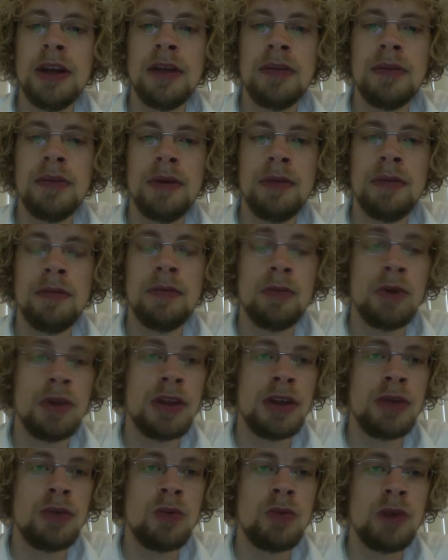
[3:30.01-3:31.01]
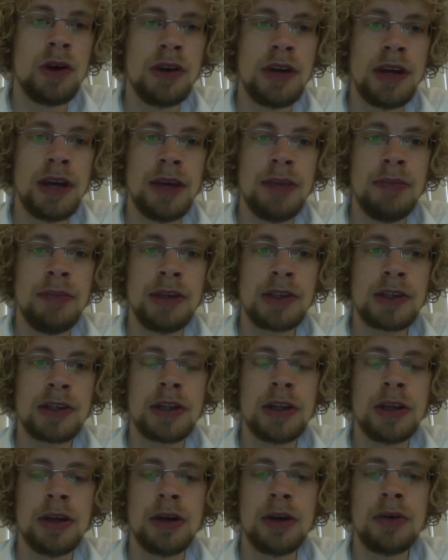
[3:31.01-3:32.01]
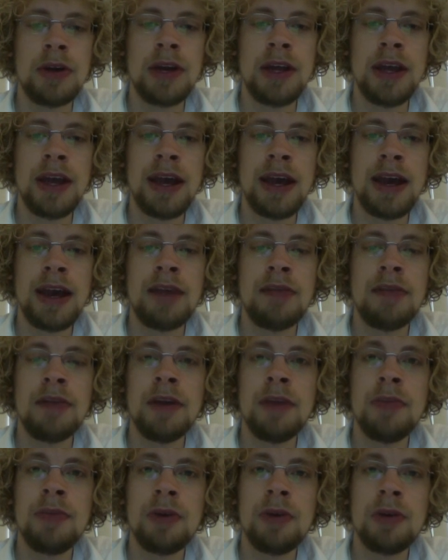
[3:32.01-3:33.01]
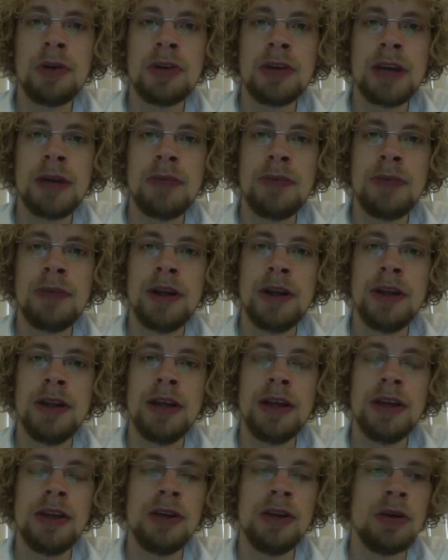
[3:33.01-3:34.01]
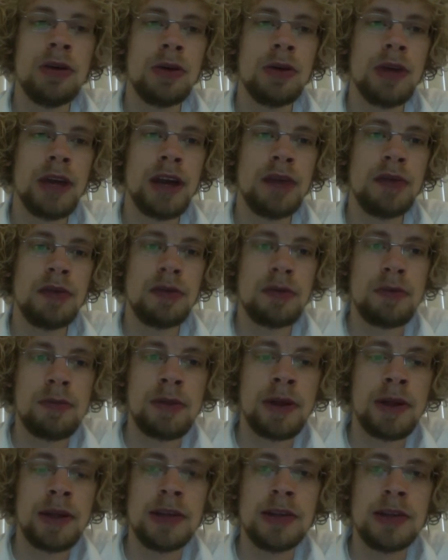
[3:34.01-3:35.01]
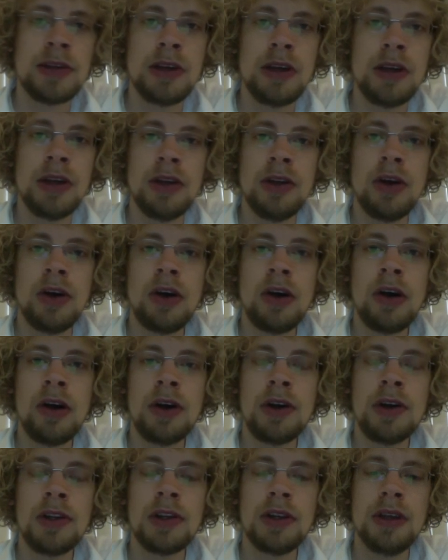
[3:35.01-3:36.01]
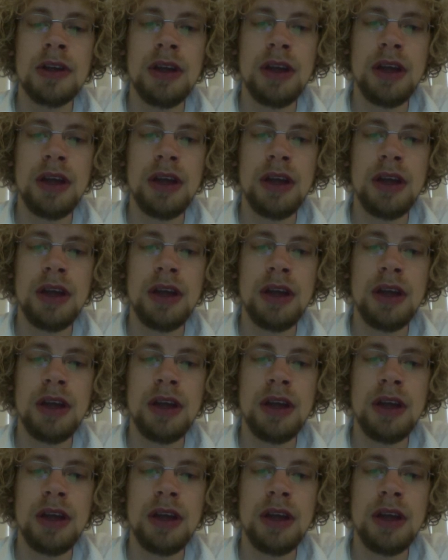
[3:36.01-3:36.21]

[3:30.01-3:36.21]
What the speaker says: and within one day, basically already have a prototype ready that you only have to replace the art